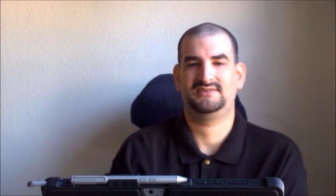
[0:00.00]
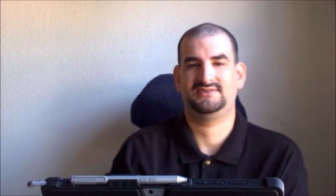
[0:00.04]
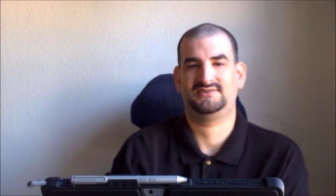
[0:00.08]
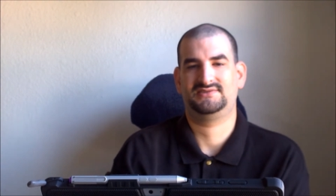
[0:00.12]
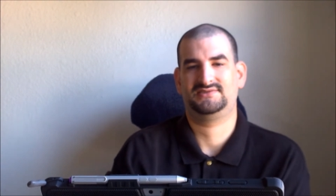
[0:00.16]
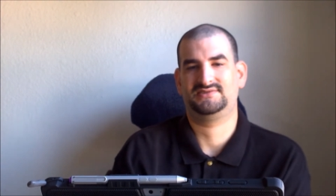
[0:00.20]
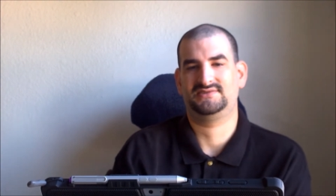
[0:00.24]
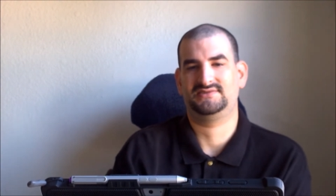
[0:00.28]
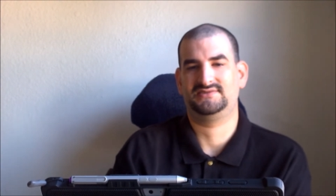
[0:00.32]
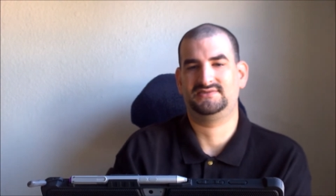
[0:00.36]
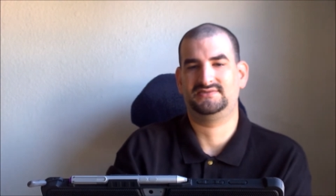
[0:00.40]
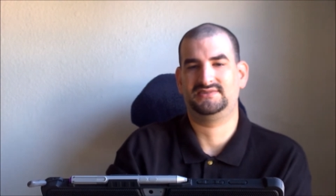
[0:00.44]

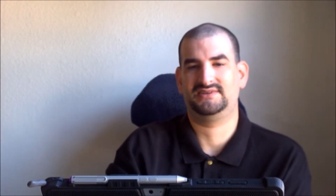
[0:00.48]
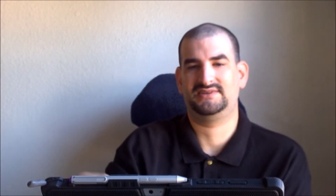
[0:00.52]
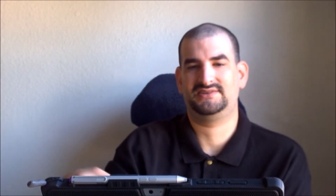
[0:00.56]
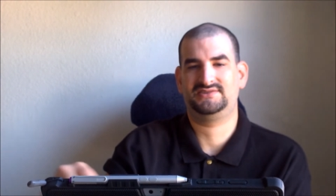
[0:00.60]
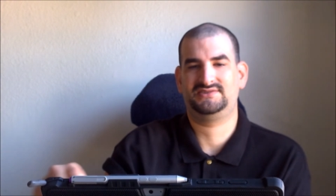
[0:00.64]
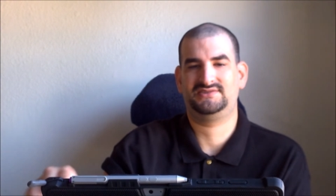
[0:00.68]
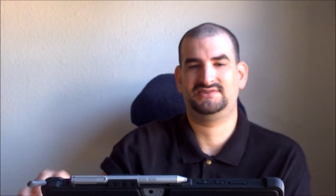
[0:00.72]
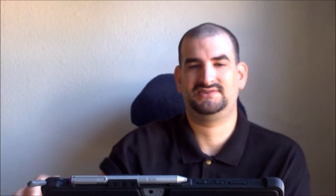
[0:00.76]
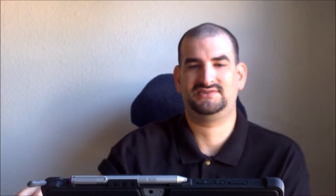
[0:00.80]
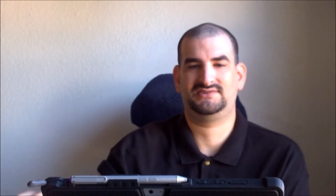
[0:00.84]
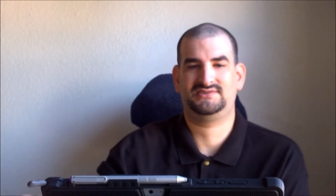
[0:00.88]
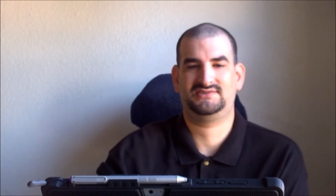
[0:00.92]
So that's
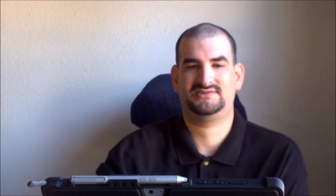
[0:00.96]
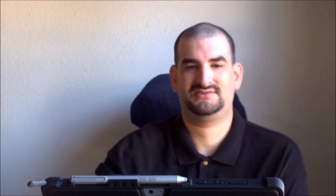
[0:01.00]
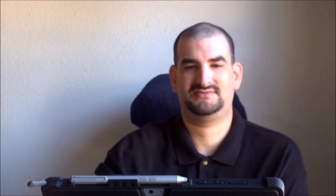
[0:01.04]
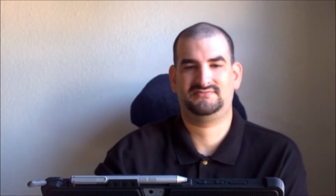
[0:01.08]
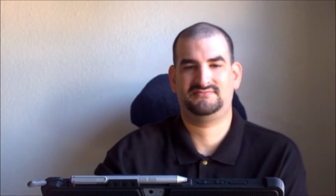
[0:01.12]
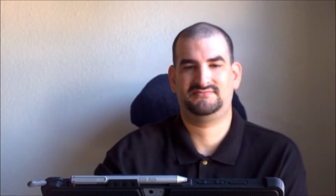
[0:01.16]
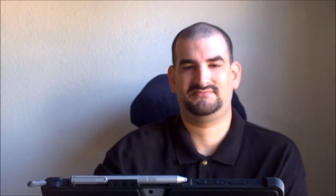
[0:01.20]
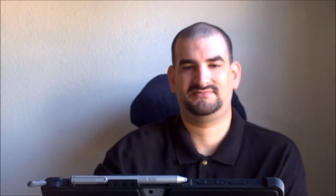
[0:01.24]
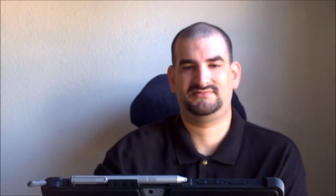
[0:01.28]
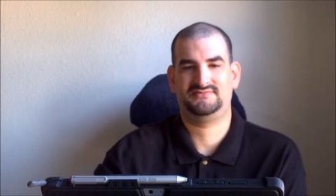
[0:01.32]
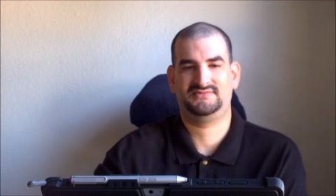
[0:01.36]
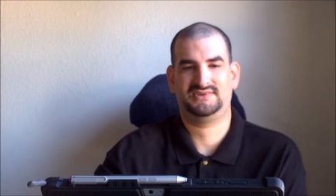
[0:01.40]
just
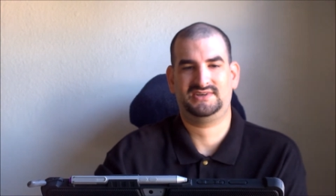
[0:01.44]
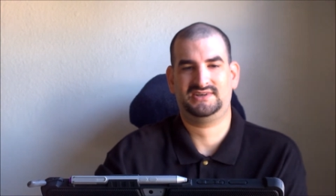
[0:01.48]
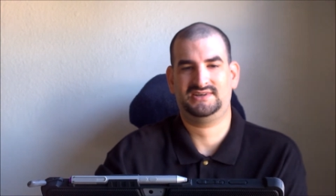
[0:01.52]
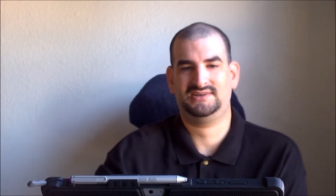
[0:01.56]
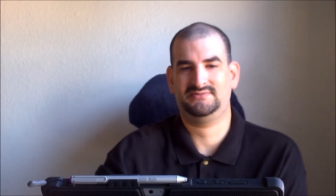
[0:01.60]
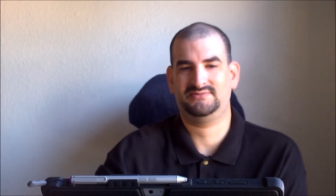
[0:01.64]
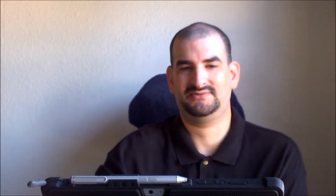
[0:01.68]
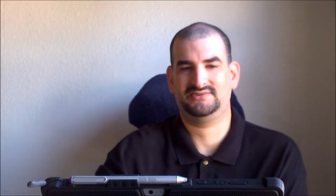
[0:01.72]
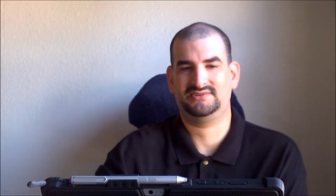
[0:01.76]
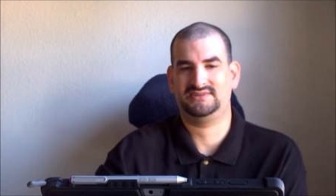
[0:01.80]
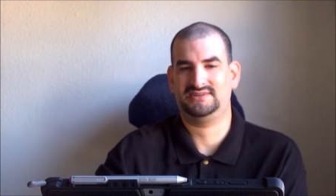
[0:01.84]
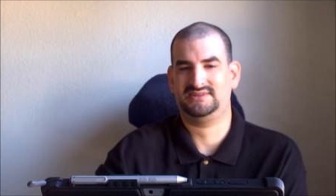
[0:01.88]

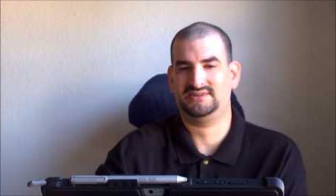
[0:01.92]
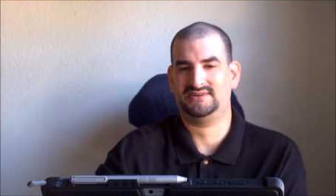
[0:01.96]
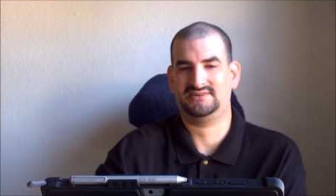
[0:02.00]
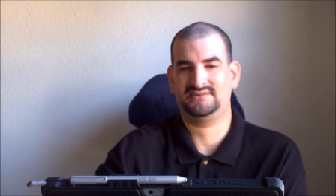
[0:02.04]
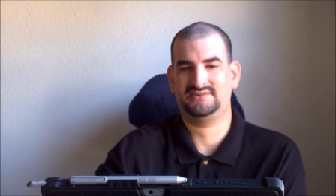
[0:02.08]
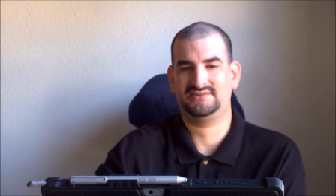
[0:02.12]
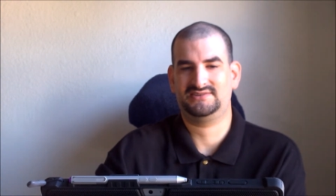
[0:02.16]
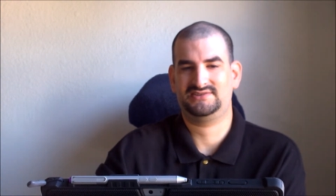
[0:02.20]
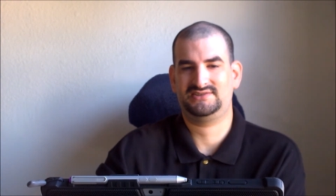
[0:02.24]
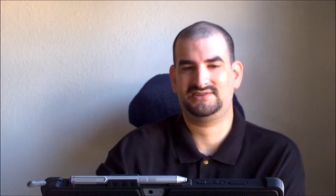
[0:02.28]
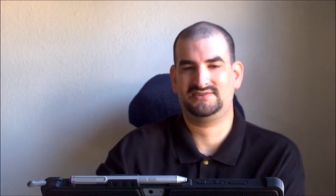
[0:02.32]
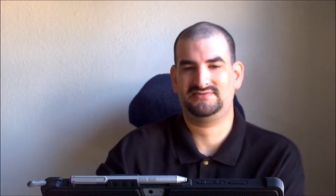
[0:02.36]
terrible that all
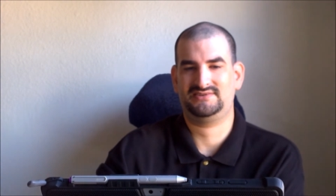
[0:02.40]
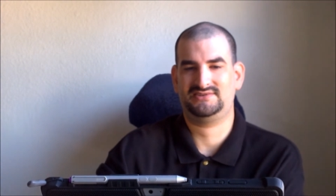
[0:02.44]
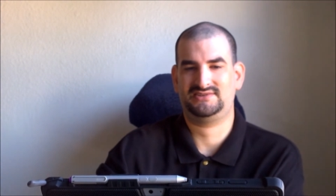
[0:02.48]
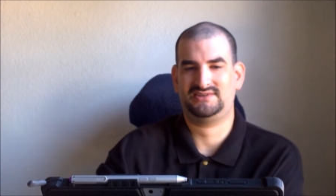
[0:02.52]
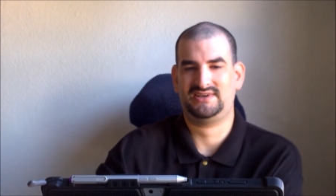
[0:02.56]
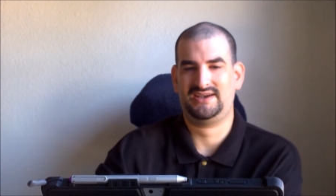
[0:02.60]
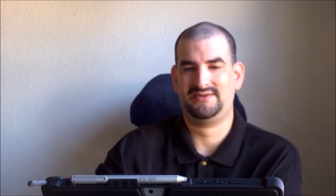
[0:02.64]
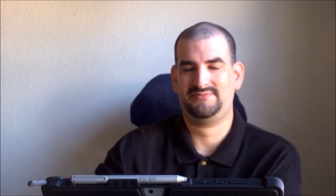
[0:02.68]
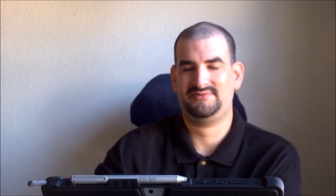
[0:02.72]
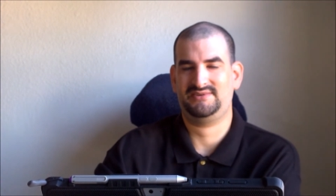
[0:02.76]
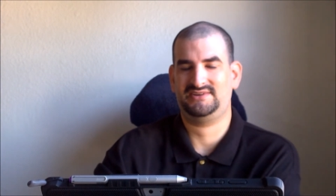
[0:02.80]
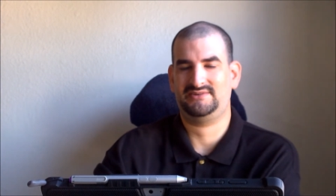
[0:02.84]
this stuff is
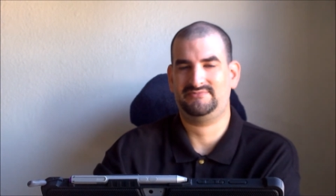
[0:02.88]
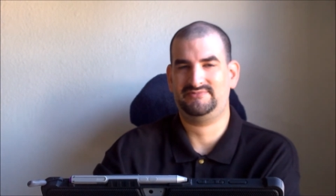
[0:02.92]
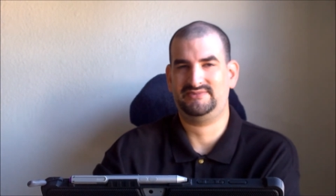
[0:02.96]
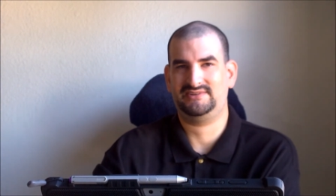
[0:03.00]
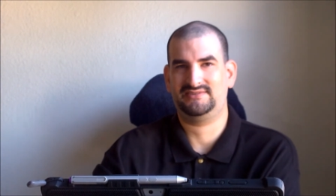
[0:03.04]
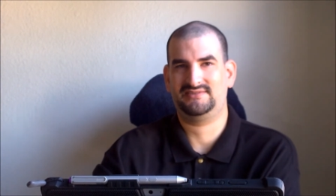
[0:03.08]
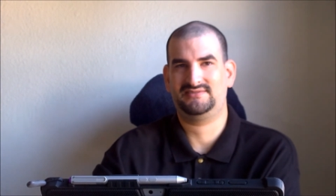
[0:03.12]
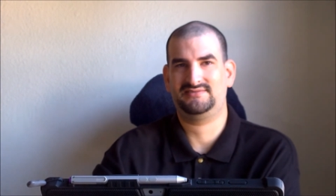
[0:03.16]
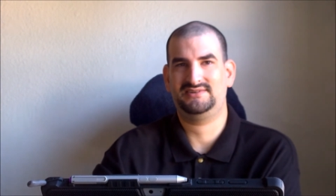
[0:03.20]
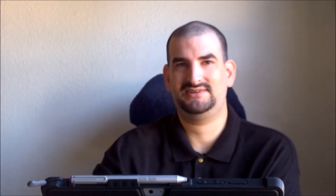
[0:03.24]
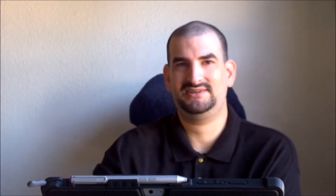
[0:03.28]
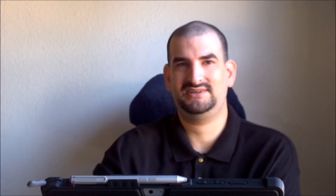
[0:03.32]
happening, I
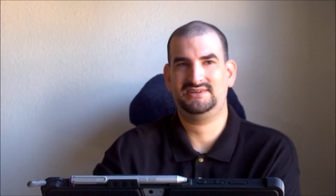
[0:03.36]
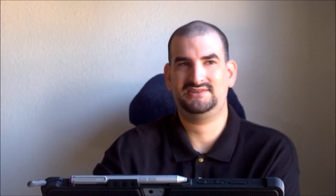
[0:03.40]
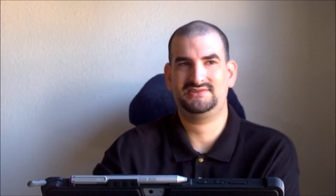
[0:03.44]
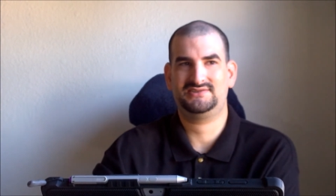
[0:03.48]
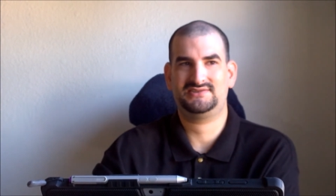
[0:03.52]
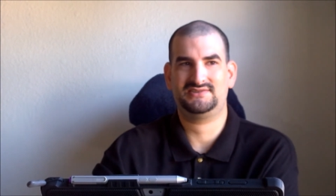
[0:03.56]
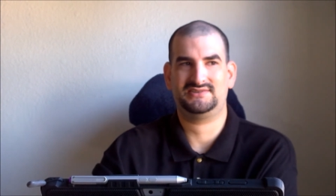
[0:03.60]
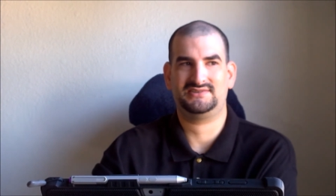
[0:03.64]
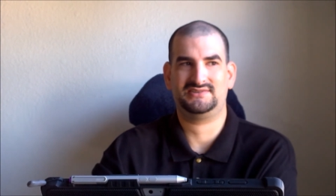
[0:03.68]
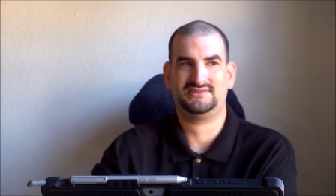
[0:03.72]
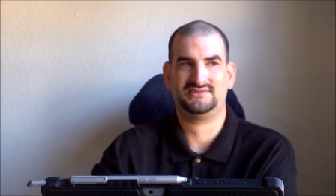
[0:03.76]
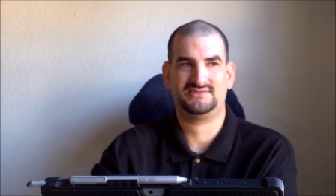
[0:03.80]
mean, three
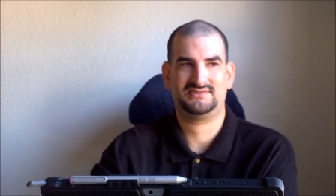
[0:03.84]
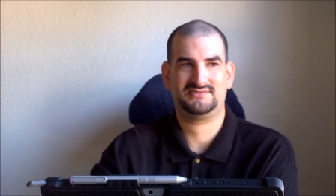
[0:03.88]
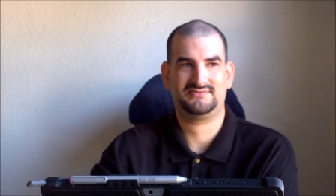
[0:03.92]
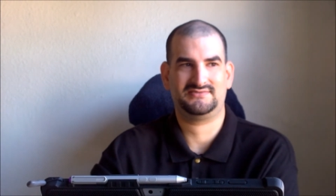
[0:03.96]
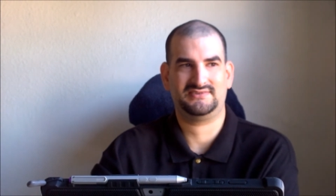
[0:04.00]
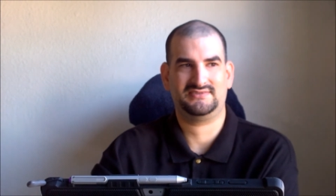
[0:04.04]
incidents